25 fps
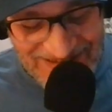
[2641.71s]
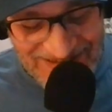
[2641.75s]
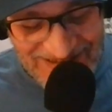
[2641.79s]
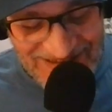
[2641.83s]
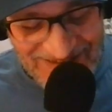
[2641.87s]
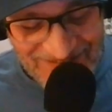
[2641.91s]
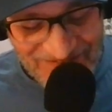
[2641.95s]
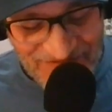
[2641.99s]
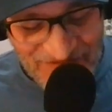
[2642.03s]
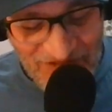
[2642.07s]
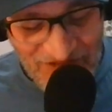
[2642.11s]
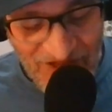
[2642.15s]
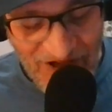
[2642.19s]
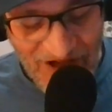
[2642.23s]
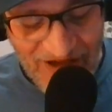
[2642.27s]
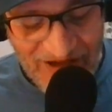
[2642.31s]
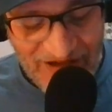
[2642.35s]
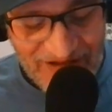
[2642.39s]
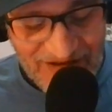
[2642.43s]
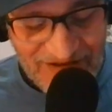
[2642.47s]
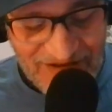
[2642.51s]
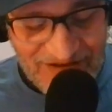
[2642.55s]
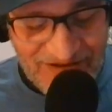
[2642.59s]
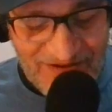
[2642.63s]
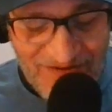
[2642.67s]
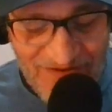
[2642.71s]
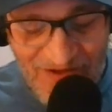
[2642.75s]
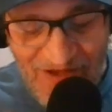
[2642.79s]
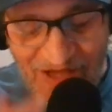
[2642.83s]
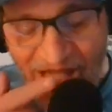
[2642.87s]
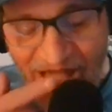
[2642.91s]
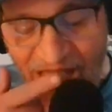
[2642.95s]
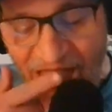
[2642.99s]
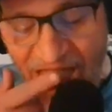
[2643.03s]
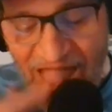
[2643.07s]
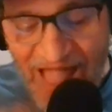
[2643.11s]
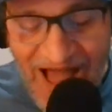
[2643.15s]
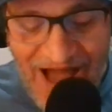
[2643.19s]
If not,
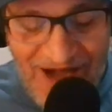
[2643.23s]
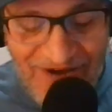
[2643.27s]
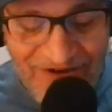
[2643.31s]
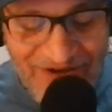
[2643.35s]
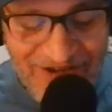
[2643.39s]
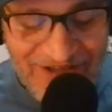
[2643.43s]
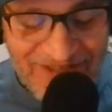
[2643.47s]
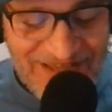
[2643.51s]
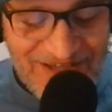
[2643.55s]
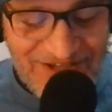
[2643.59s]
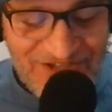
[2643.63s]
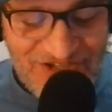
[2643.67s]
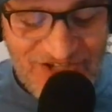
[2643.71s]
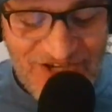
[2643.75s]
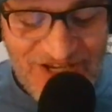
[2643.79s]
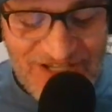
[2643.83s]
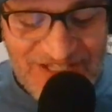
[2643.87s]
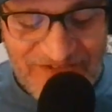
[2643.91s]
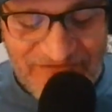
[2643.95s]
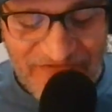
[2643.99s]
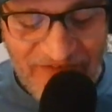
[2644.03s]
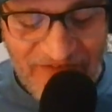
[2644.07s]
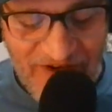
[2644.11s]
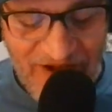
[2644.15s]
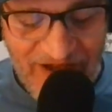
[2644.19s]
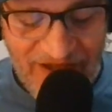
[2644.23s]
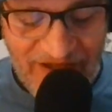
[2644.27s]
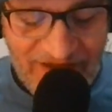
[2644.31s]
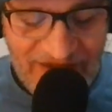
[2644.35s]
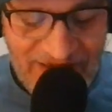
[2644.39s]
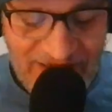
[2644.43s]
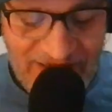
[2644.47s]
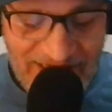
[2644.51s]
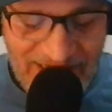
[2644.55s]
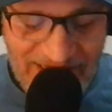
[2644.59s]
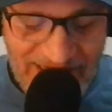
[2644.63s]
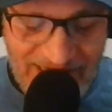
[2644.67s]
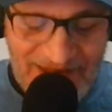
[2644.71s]
how could they justify
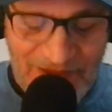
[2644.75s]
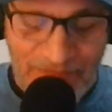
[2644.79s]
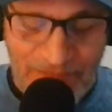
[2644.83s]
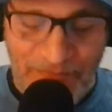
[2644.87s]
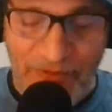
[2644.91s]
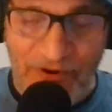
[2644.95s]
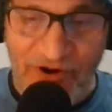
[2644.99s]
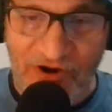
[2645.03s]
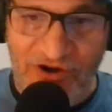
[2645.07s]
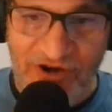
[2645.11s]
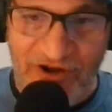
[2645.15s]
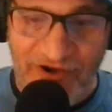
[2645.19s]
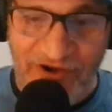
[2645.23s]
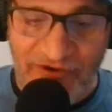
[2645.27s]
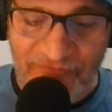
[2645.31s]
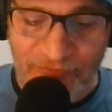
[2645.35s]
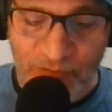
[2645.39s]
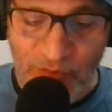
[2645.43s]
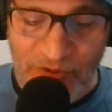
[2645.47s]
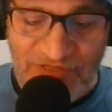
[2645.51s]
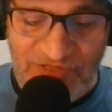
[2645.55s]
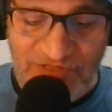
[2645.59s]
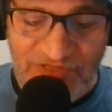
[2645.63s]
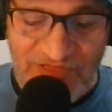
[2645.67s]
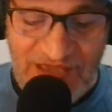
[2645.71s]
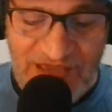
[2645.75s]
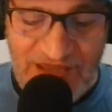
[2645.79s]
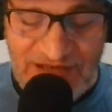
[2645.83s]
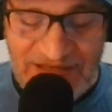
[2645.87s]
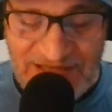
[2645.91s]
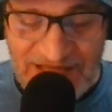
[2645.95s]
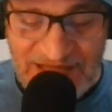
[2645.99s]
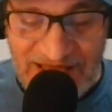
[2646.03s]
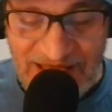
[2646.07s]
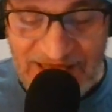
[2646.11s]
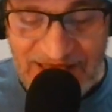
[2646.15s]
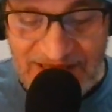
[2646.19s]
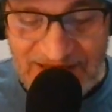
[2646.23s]
any part of what they
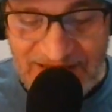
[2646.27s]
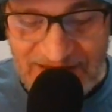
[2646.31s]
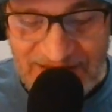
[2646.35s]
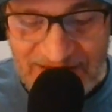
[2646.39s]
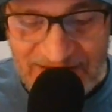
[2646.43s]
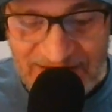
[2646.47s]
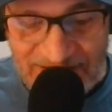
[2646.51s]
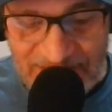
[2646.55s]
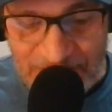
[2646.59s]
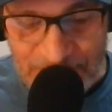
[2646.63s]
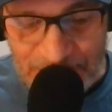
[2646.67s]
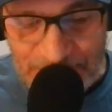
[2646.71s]
did?